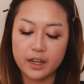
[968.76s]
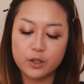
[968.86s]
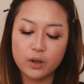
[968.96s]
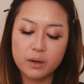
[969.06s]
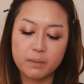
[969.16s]
I
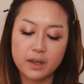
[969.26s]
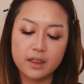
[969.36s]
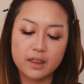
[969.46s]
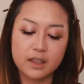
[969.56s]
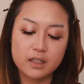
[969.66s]
do
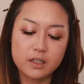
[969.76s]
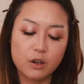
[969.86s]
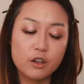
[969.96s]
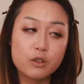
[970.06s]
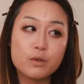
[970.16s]
admit this
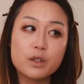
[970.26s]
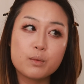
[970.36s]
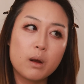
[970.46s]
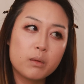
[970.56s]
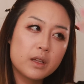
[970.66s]
contour is
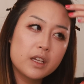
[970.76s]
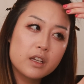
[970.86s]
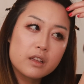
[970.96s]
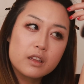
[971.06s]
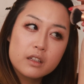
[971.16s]

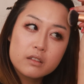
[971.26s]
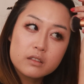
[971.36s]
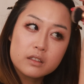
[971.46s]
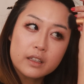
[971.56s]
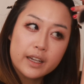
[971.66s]
probably a
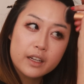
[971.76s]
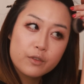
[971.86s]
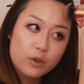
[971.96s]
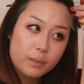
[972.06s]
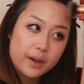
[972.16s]
little light
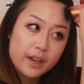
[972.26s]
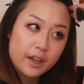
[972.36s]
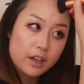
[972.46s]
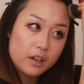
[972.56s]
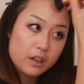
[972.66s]
for
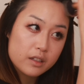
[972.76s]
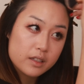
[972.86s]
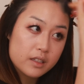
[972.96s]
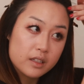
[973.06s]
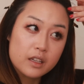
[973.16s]
my
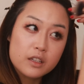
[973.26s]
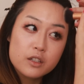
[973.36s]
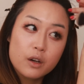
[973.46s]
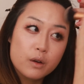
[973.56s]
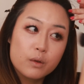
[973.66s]
skin
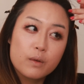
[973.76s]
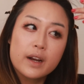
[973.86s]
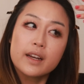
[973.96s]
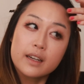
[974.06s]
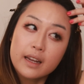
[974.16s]
tone
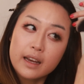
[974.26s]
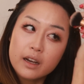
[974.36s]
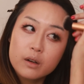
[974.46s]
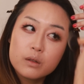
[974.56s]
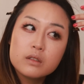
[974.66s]
right
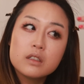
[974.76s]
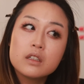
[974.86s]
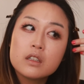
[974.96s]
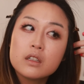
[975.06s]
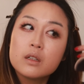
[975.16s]
now.
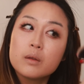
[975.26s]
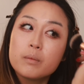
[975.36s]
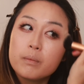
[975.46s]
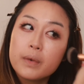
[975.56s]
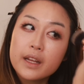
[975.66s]

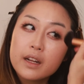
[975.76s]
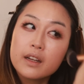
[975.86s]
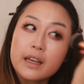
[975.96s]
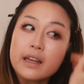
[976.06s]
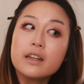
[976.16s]
But
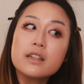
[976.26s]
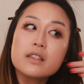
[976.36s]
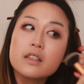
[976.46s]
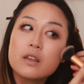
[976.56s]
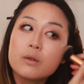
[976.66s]
again,
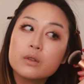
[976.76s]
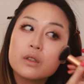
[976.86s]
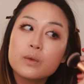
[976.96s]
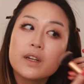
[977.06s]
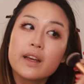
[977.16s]
it's the
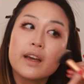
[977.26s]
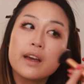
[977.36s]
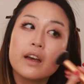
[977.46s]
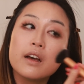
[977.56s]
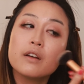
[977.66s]
only one I
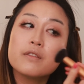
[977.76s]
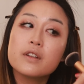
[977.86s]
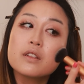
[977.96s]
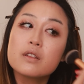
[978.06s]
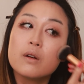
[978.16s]

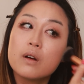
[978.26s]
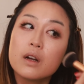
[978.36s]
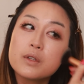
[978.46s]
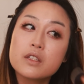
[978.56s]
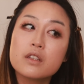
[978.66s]
have, so
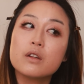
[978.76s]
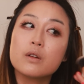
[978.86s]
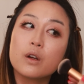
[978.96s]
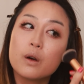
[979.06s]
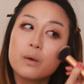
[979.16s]
I'm just
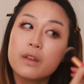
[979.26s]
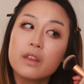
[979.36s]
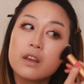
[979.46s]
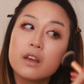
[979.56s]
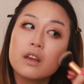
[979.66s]
gonna go
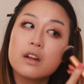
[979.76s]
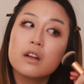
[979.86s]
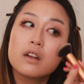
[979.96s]
with it.